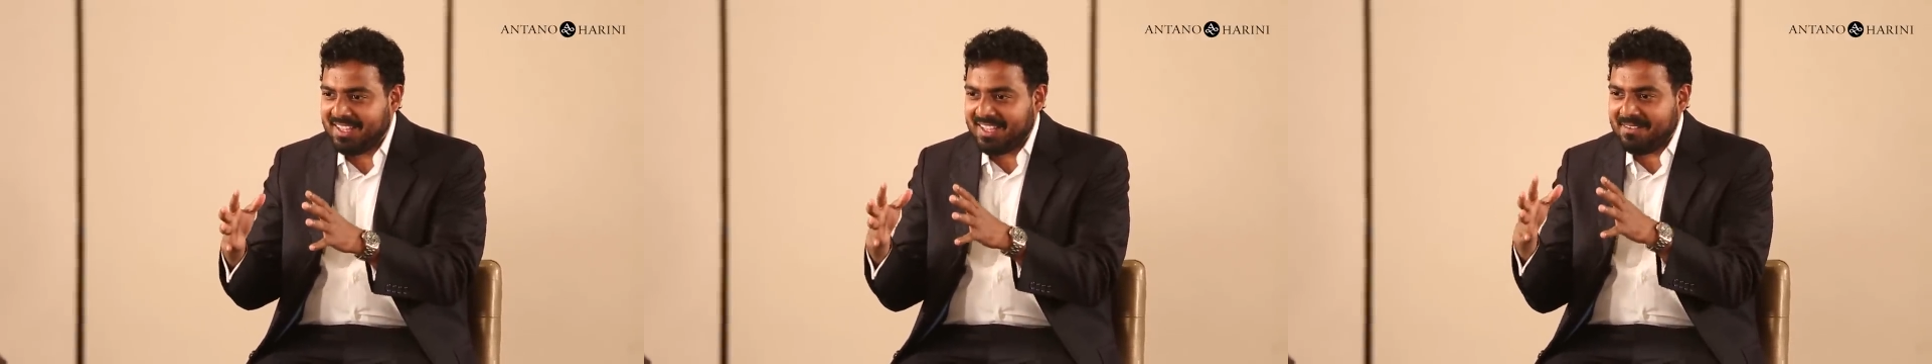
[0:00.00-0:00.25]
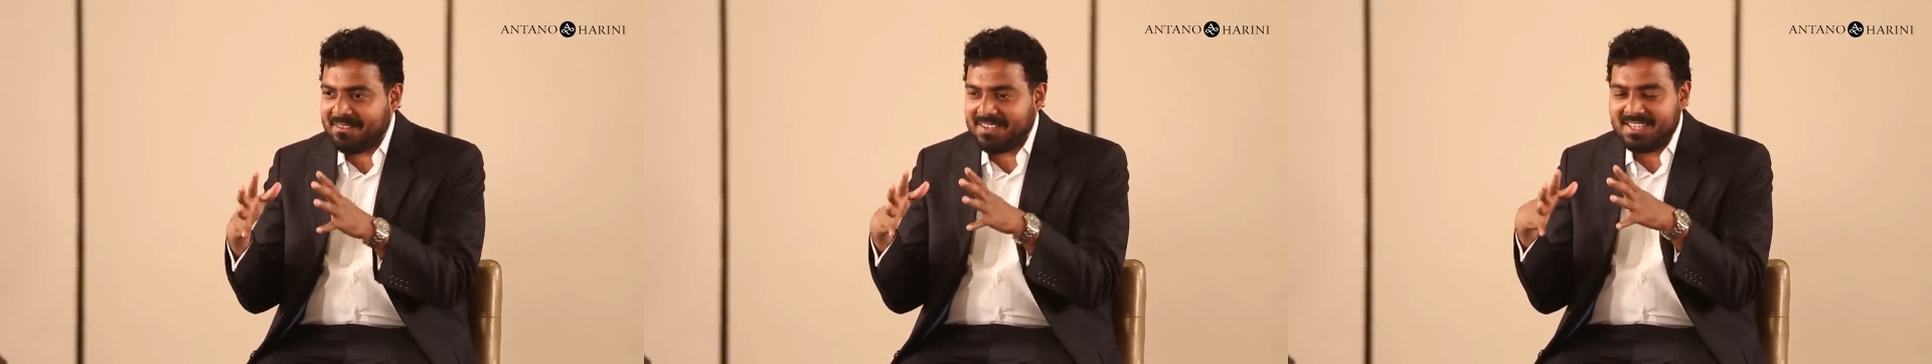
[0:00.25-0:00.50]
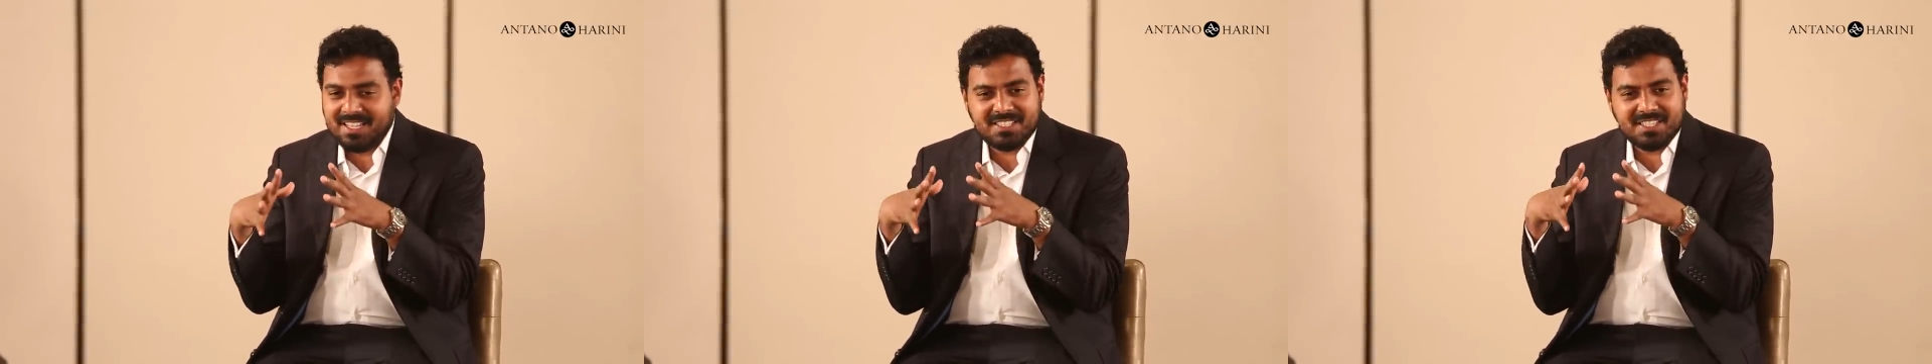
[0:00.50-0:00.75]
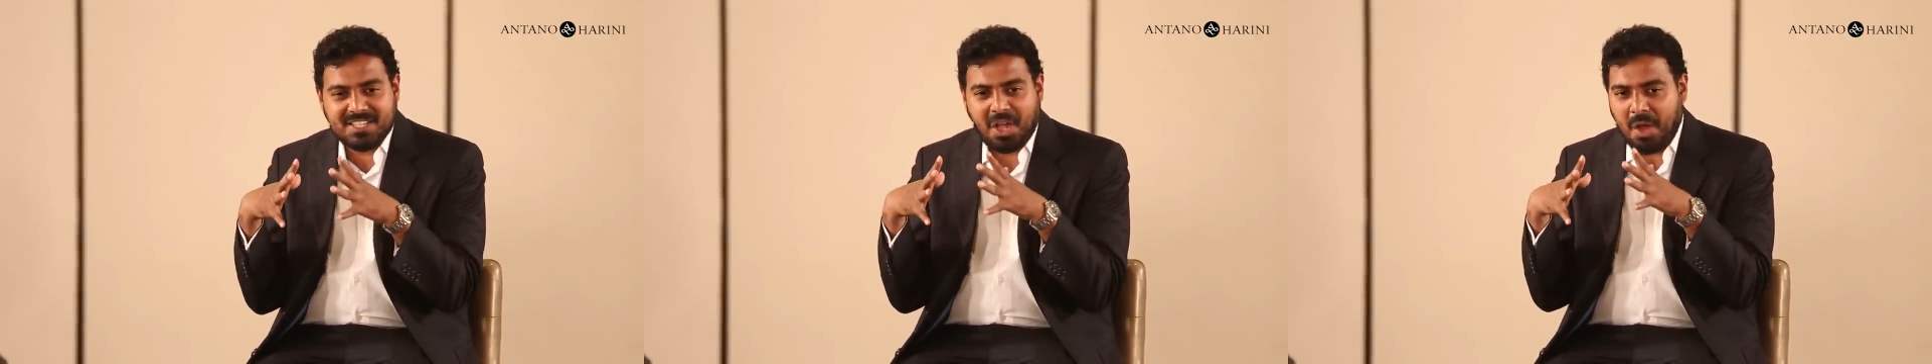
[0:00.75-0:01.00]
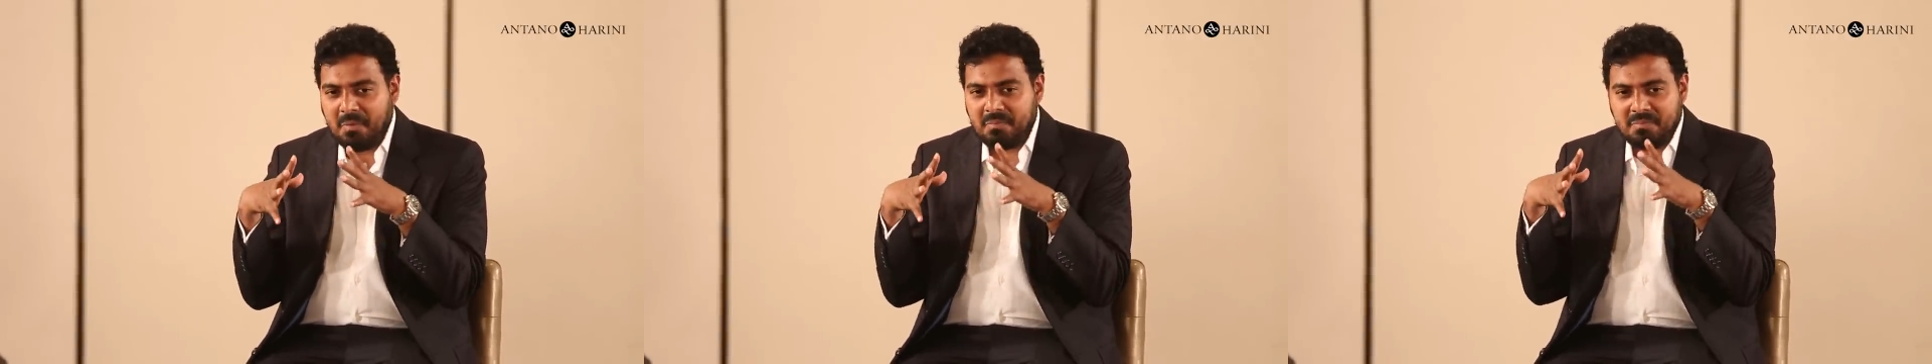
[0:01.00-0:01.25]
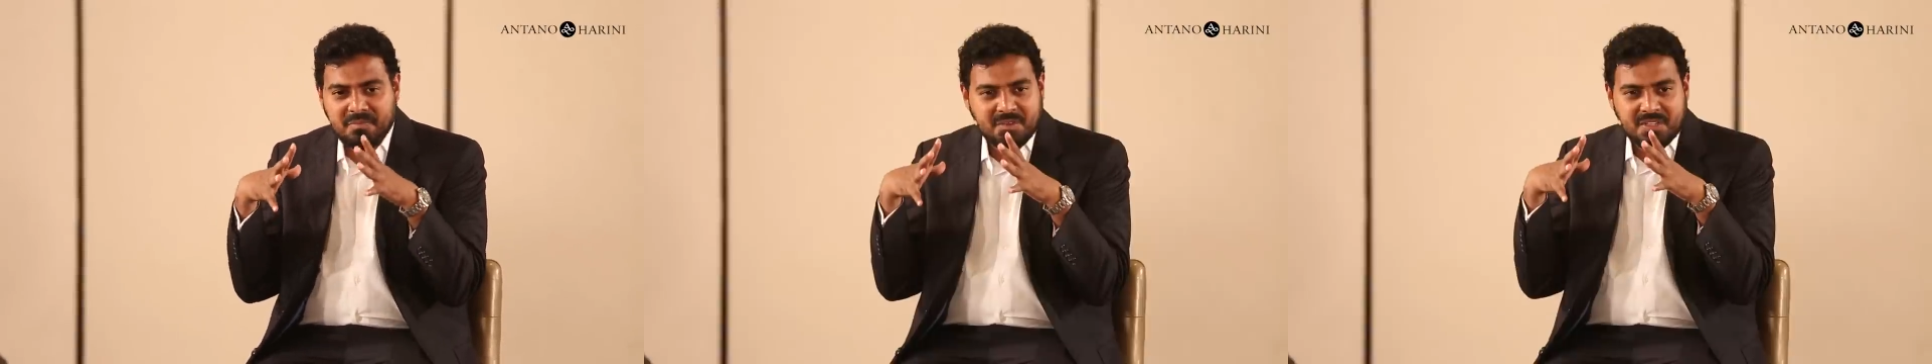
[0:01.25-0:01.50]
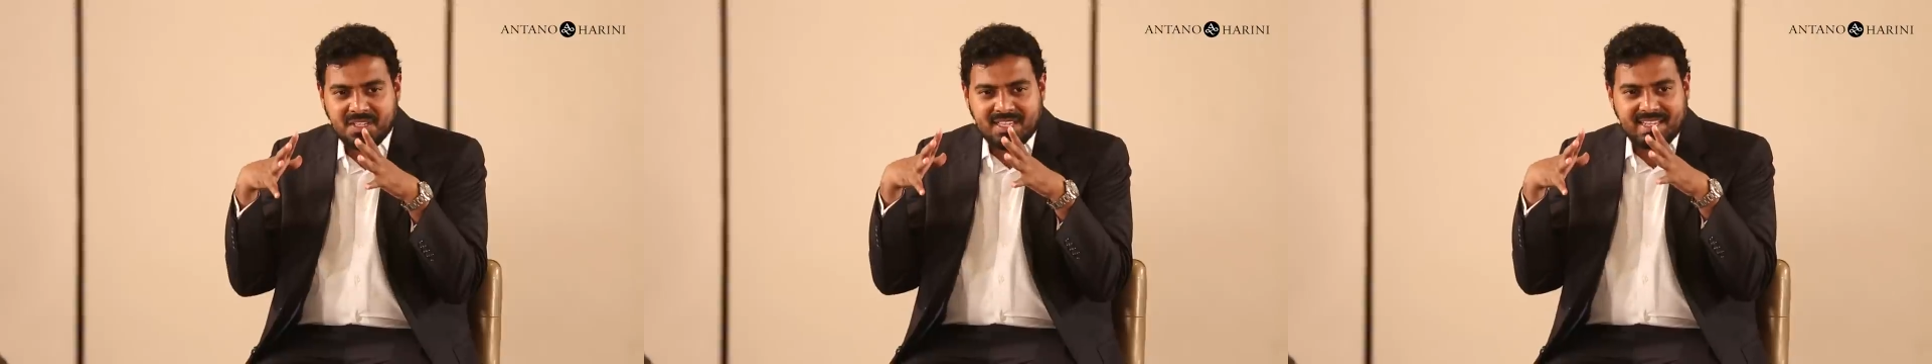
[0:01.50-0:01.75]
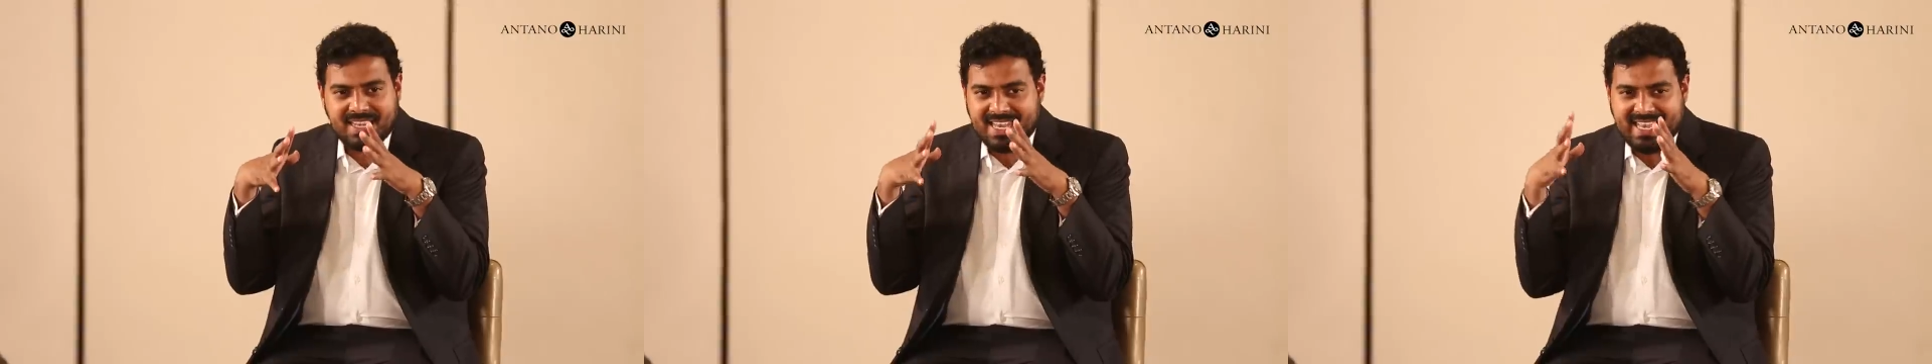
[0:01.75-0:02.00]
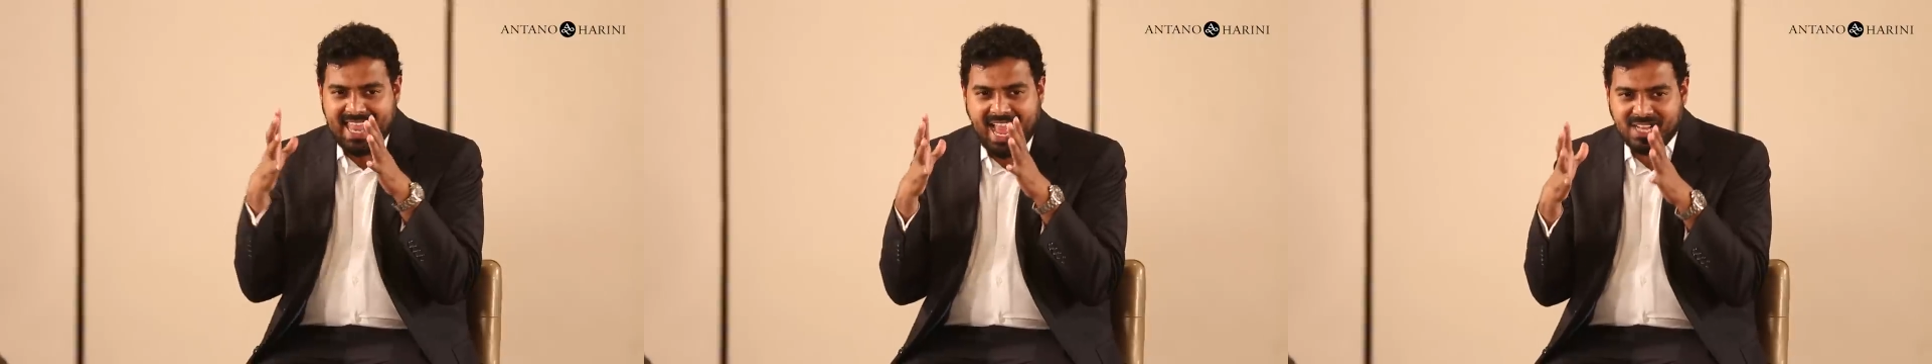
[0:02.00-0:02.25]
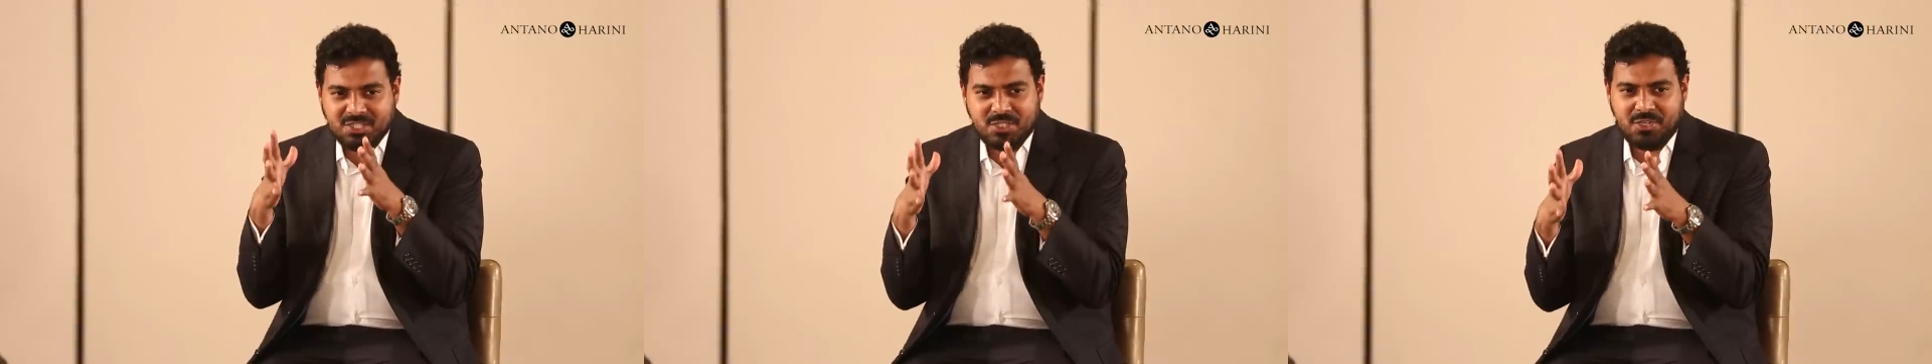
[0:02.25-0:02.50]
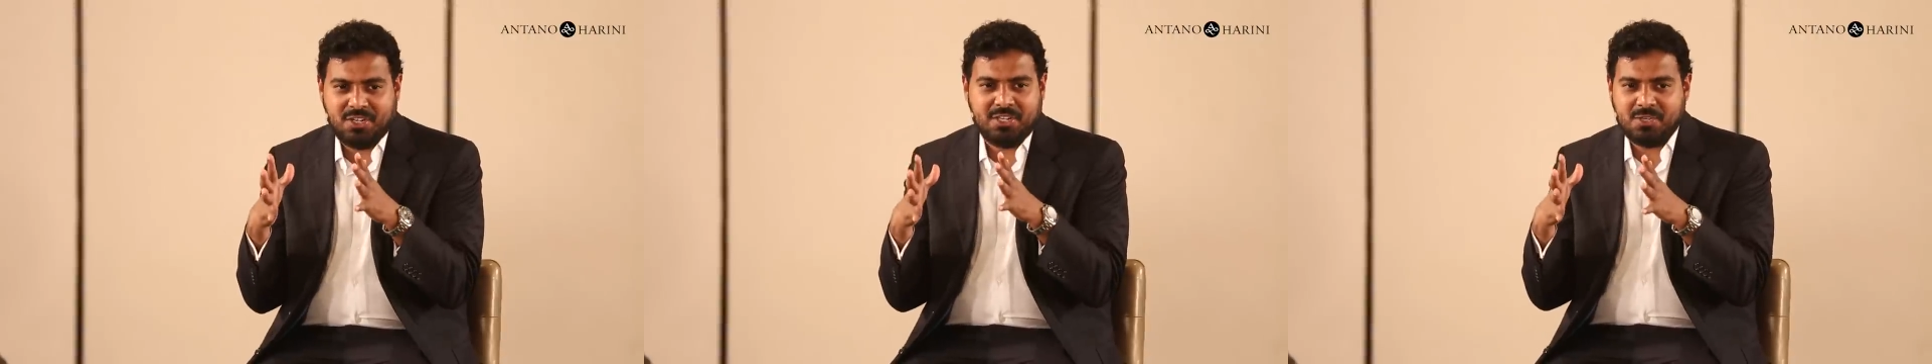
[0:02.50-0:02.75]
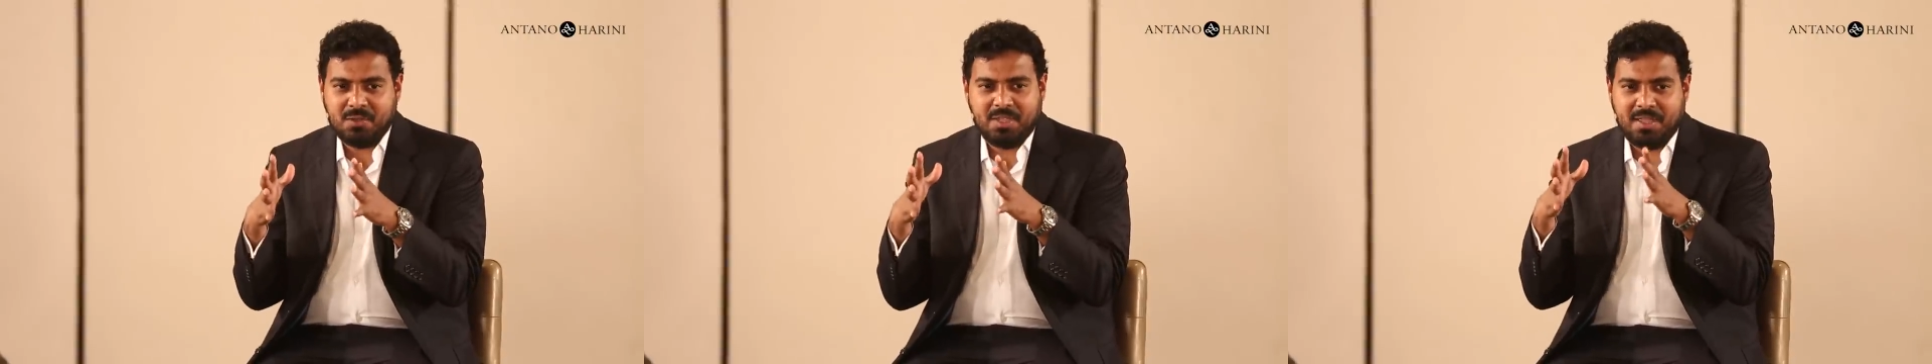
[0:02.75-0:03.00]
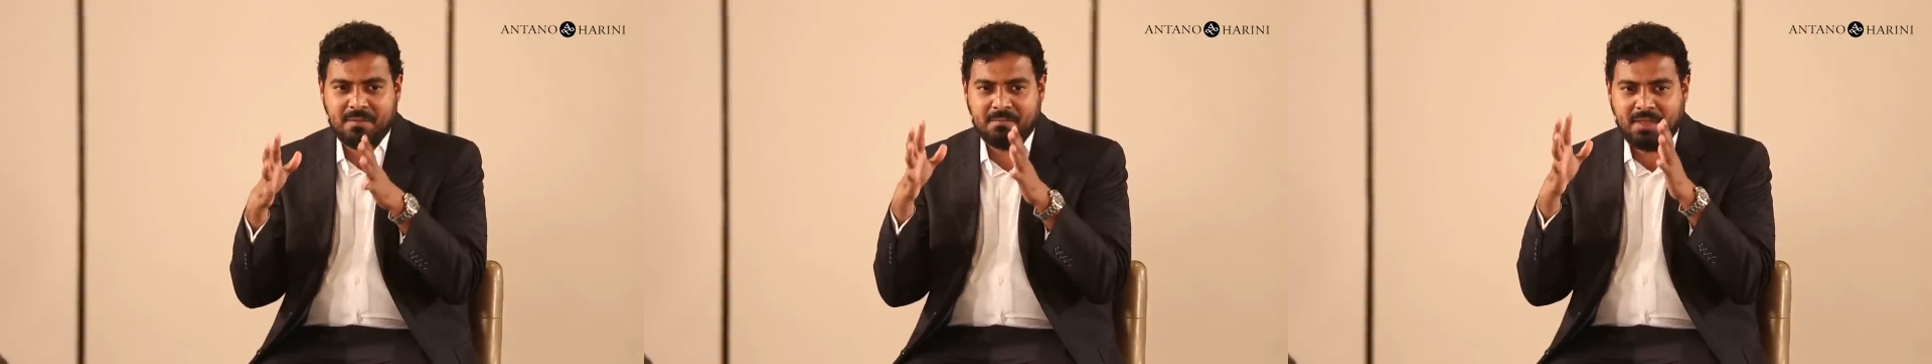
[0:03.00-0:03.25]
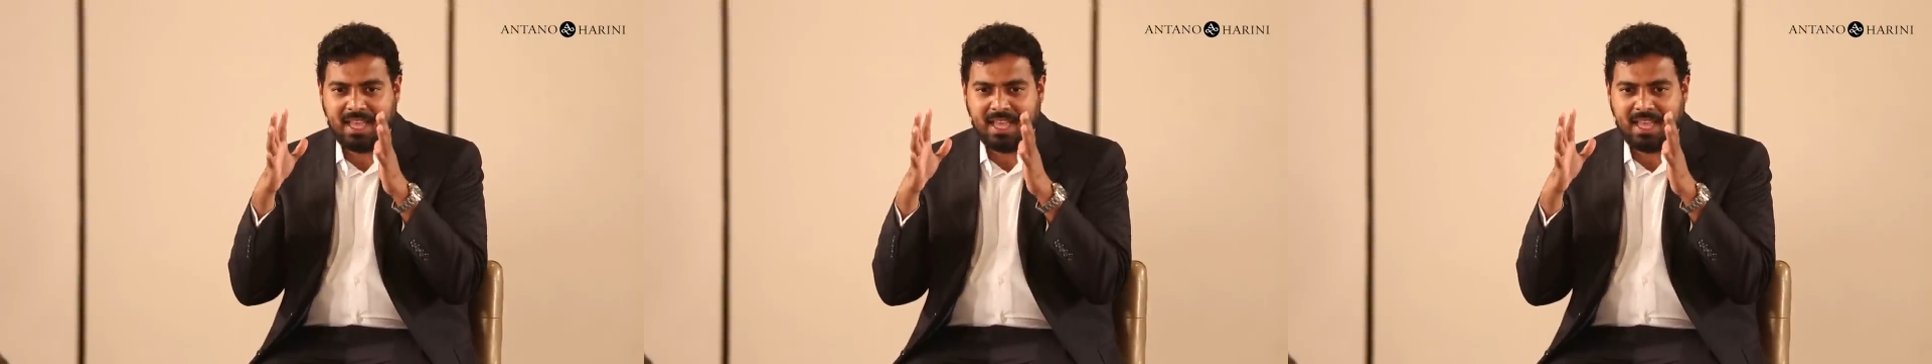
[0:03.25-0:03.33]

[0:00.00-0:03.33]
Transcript: if it doesn't come naturally to him